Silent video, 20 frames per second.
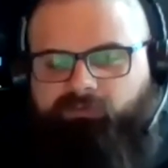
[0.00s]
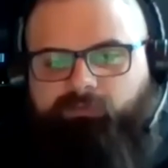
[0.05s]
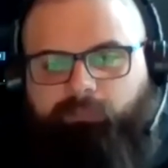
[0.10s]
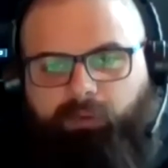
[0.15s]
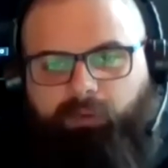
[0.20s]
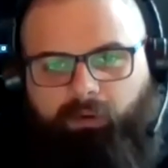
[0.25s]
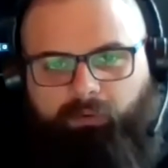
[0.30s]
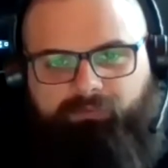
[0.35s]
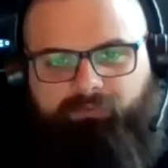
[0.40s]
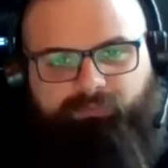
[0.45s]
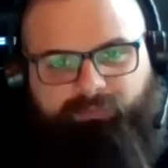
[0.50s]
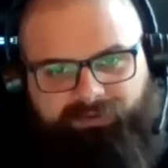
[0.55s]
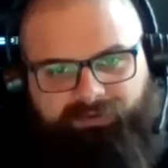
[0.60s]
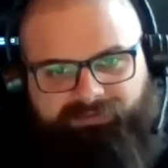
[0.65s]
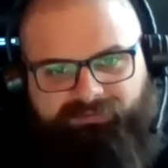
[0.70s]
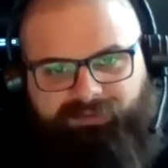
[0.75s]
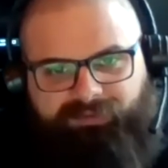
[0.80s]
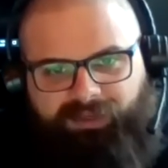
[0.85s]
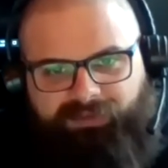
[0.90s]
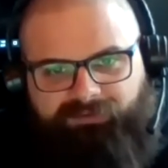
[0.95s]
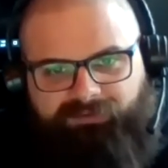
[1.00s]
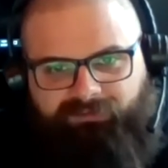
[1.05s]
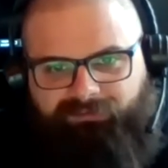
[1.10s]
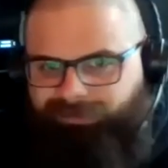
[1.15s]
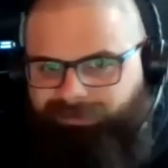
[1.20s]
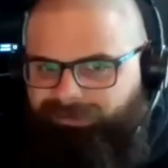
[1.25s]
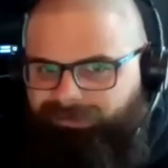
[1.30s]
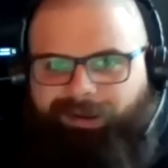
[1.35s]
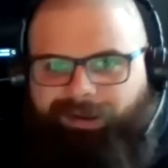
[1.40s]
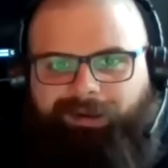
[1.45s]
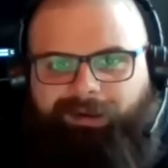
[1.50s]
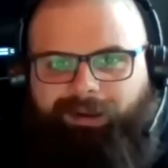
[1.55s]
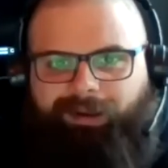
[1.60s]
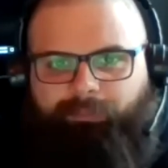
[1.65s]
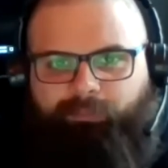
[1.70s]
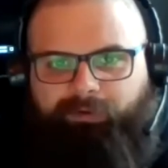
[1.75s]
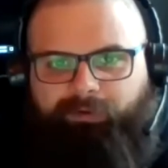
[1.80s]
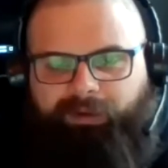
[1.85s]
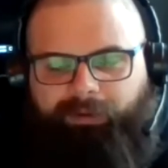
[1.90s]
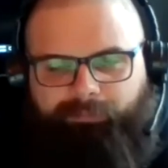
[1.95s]
Most real estate agents, like
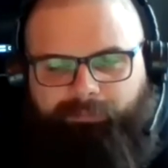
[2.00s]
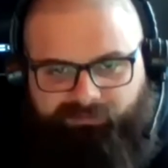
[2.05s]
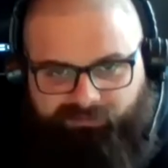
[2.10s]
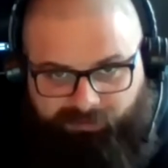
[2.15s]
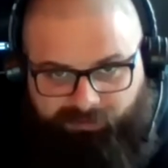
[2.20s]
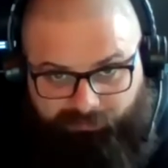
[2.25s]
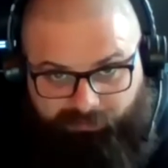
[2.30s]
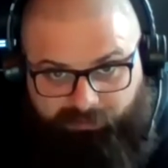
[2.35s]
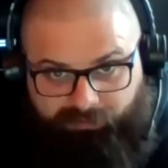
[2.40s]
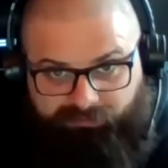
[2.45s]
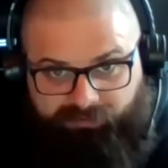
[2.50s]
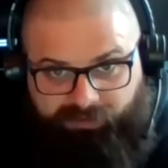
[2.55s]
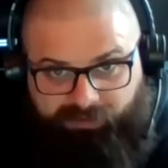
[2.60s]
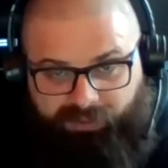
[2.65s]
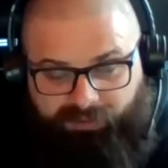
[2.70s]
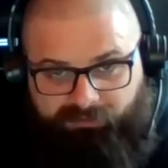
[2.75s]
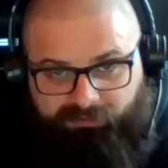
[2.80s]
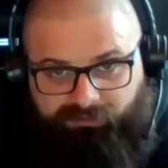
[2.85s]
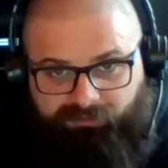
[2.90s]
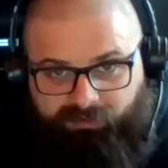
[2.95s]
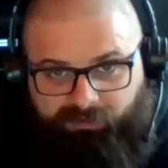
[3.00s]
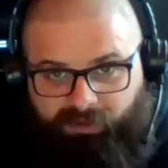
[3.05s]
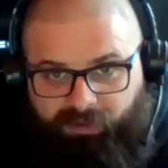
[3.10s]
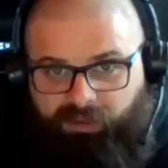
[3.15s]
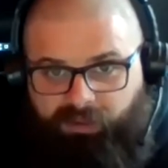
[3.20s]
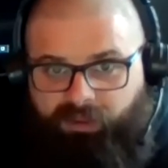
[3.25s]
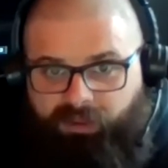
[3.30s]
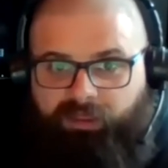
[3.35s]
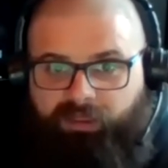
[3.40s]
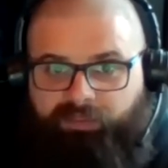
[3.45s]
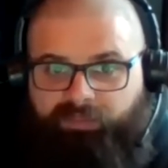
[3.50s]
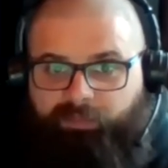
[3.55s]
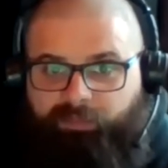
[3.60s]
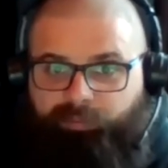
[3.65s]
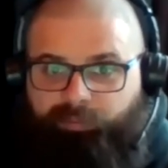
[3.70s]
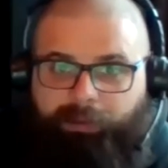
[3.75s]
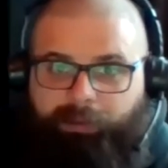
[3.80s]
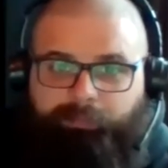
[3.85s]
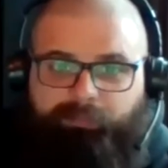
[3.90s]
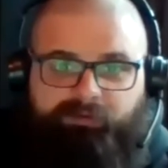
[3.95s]
99.9% of real estate agents, the
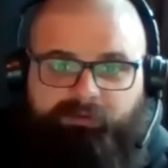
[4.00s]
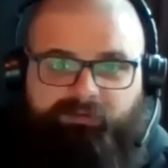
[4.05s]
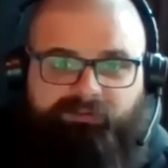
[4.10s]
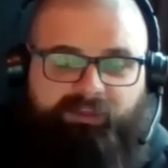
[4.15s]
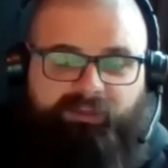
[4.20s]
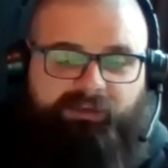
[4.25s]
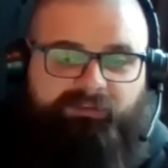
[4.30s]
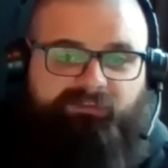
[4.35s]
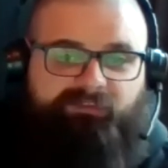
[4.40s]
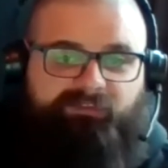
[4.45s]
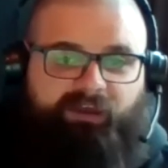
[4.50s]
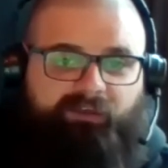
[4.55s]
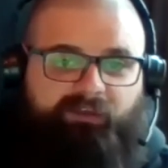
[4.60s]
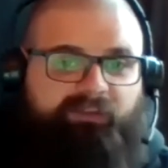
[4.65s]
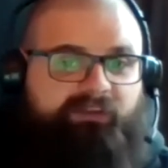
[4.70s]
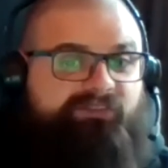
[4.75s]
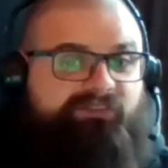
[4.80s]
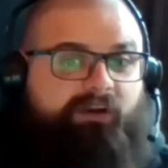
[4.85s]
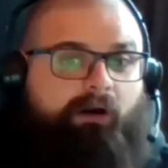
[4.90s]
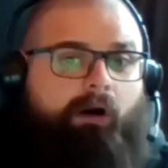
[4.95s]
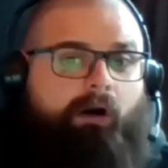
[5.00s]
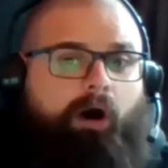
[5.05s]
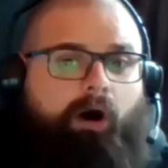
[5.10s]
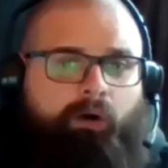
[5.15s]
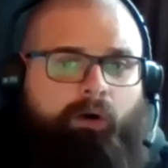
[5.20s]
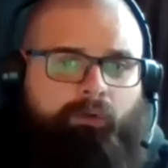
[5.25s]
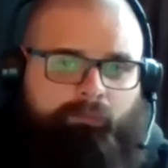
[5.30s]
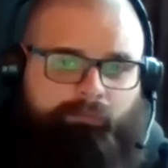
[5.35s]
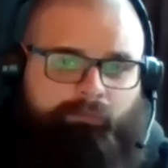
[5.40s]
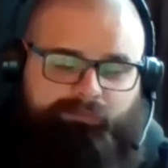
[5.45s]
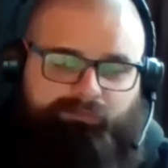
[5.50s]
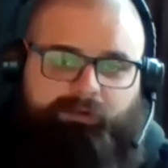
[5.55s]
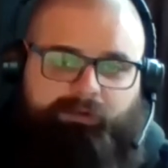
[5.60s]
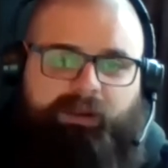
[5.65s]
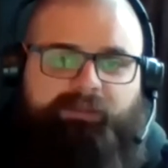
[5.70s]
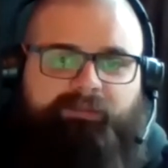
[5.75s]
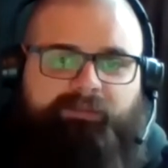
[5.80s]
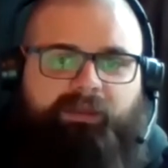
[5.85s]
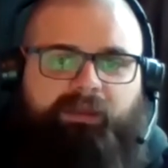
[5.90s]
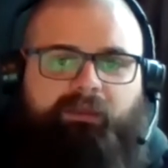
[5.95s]
properties they sell, they sell homes, right?
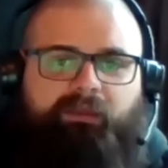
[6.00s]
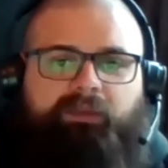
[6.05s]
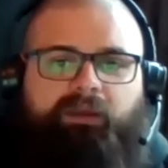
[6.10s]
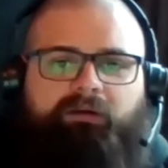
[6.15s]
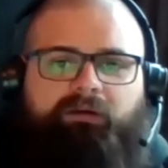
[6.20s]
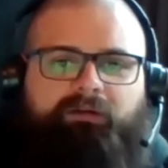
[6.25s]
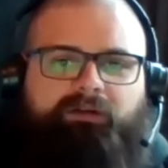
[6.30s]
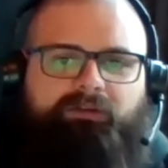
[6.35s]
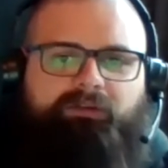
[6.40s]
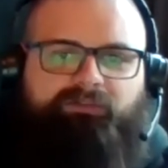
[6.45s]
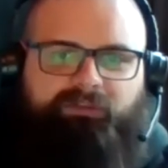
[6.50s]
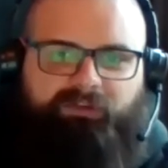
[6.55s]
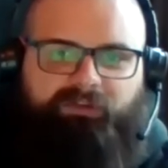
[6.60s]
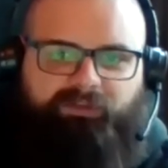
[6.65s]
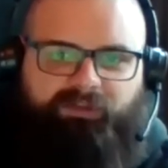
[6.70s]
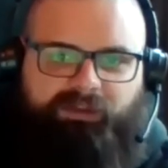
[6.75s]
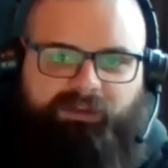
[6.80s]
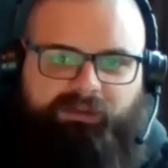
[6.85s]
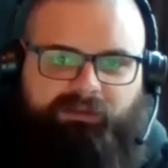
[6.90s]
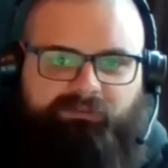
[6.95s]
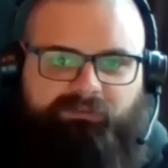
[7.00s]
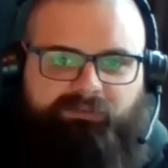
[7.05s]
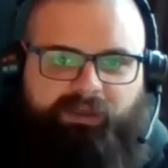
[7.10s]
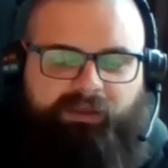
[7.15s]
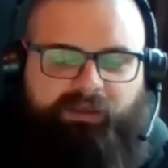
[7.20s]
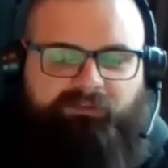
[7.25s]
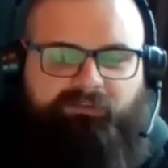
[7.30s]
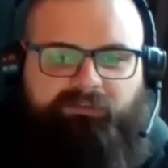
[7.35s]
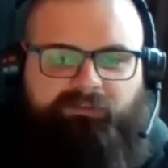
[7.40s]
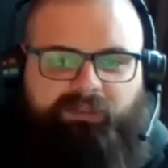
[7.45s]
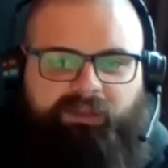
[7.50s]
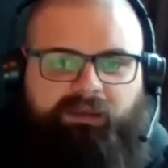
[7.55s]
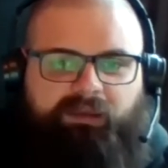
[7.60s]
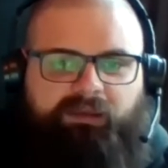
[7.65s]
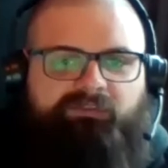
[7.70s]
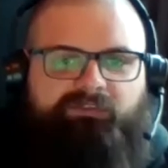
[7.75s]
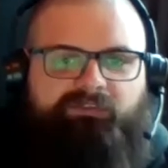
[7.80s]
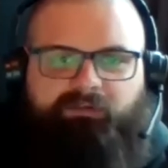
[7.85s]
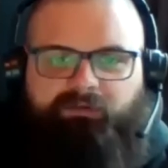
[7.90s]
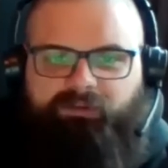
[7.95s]
They, they are using these as they
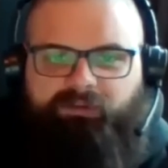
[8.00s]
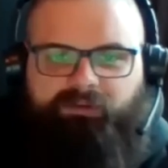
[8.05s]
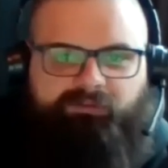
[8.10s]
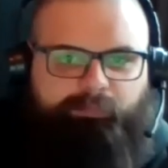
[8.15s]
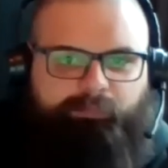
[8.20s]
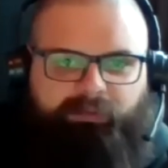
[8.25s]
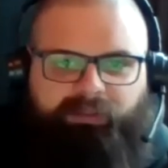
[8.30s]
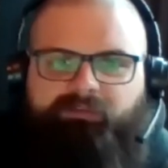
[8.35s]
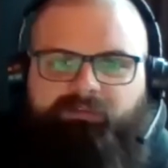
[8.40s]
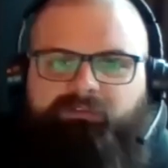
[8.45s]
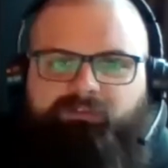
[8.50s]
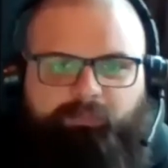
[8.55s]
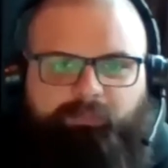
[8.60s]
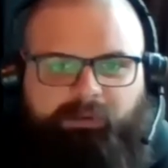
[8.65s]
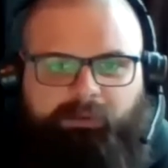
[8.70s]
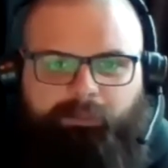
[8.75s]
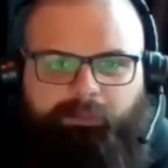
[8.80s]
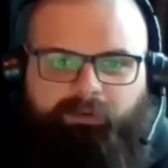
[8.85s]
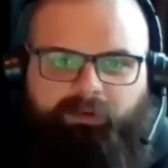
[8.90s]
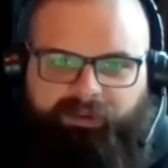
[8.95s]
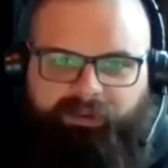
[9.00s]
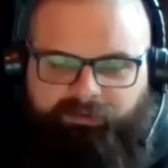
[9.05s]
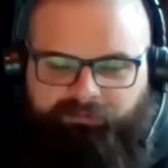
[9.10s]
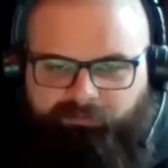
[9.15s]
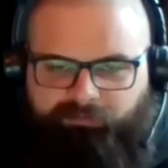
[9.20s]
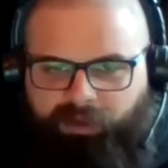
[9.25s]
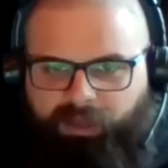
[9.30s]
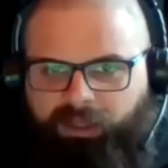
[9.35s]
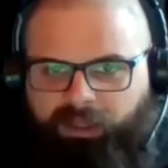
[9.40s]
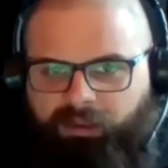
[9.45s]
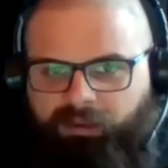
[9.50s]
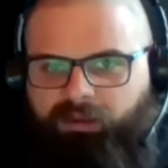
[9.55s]
consider these places people live, right?